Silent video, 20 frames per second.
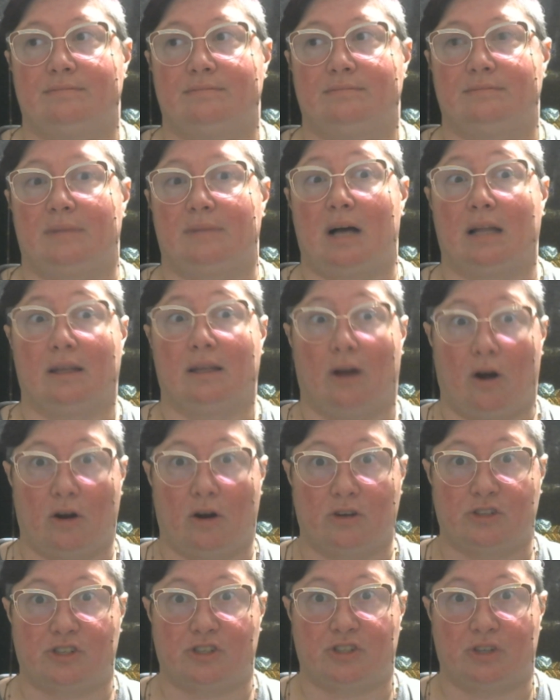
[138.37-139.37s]
a
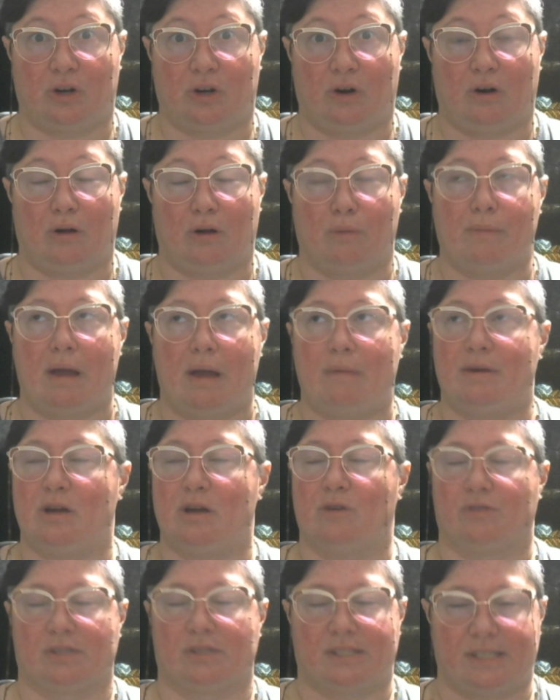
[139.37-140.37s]
large shawl, maybe
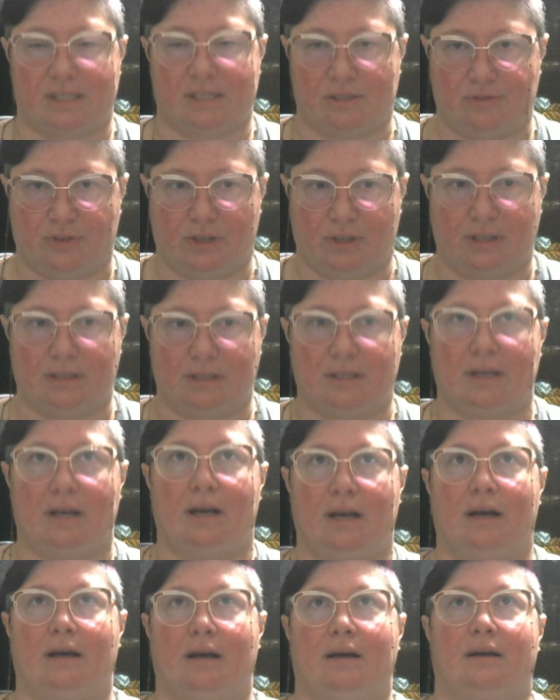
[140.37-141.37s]
over 6 foot,
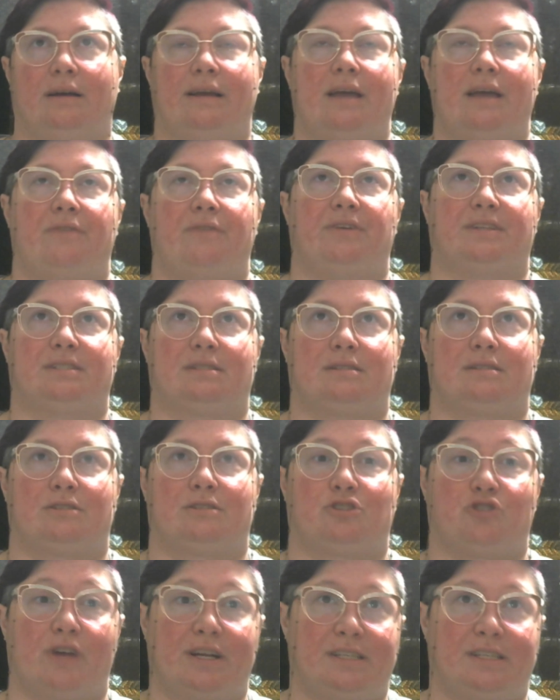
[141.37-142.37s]
if it
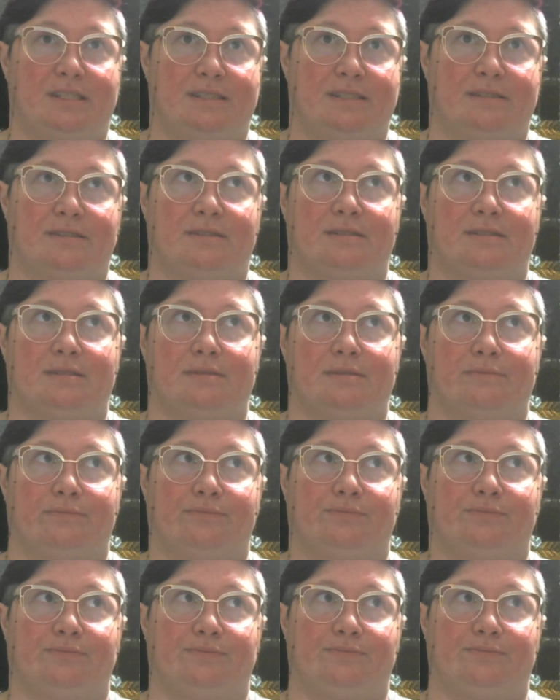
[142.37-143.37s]
stretches
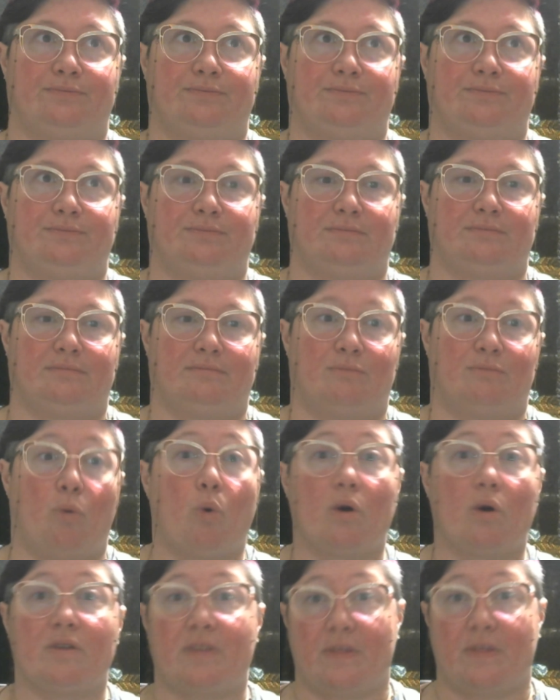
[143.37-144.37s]

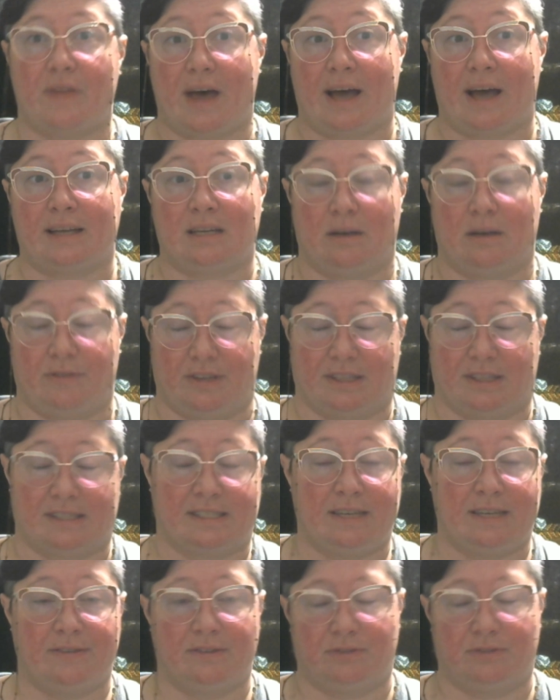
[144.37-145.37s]
more than that, up in the
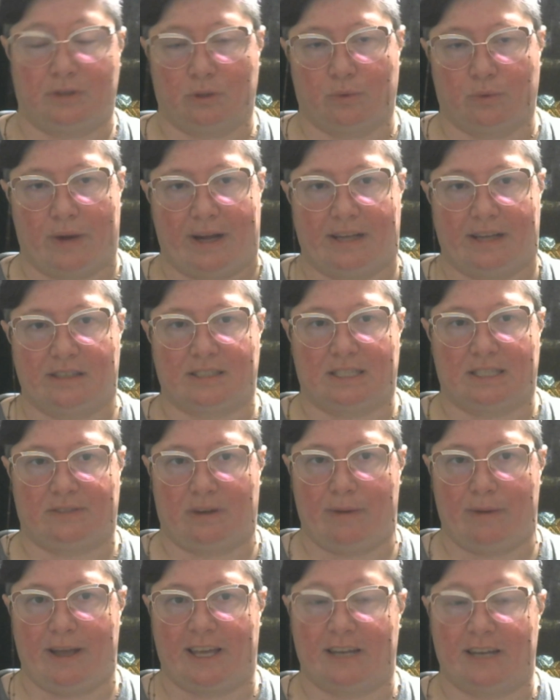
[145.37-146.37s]
7-foot range, then if
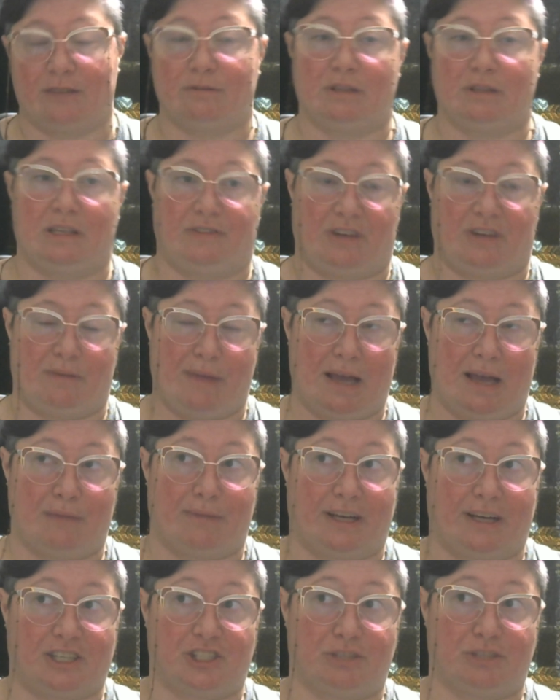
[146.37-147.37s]
I make
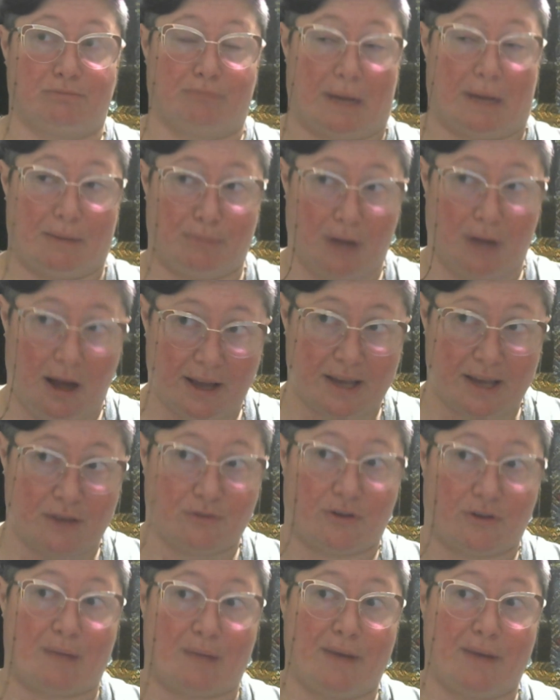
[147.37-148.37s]
my blocking
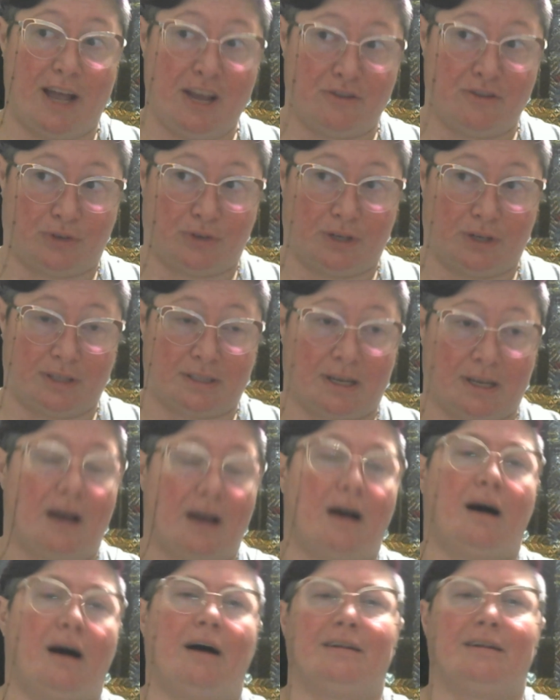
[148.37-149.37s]
frame 8 foot,
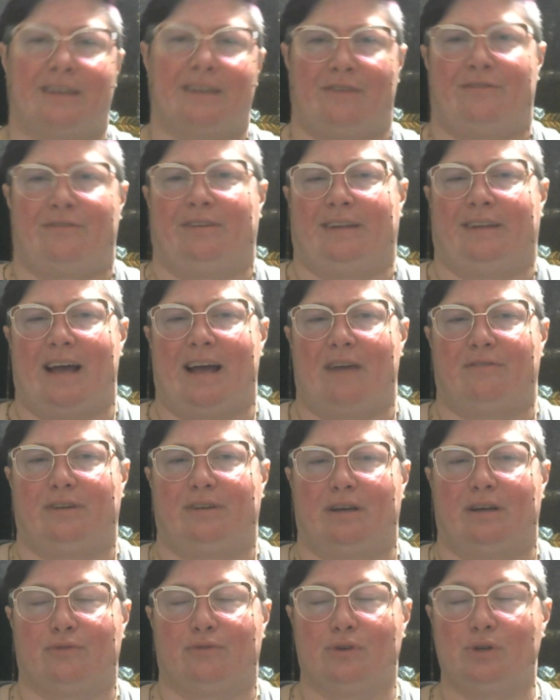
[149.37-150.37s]
I'll definitely have
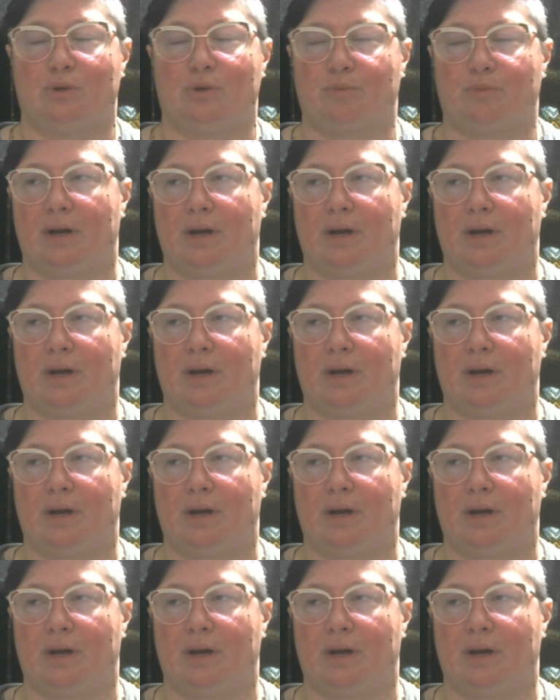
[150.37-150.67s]
enough room.